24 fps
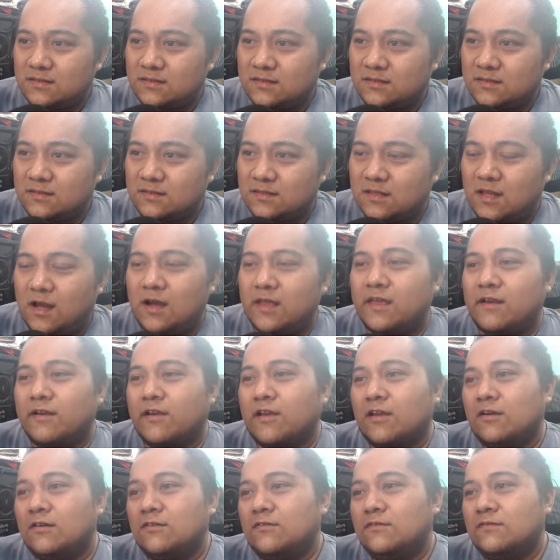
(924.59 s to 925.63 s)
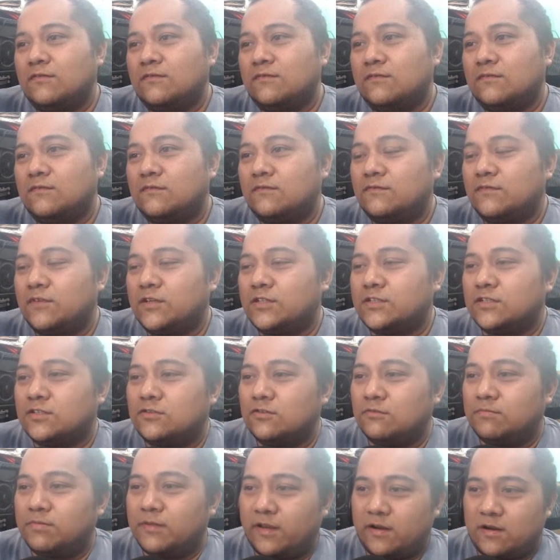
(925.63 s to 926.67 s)
Oh, there you go. Versus
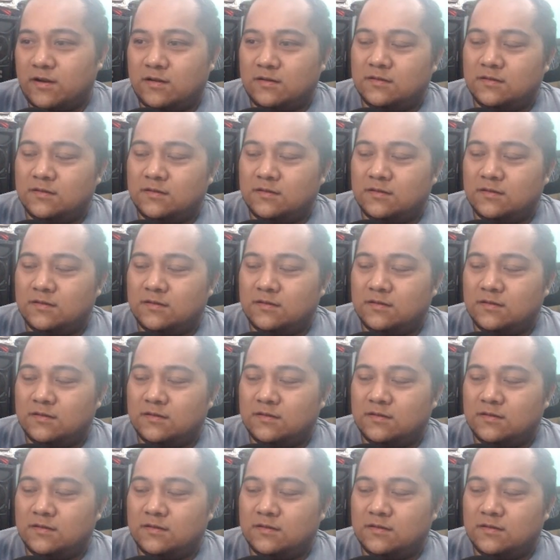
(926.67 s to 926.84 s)
2-player.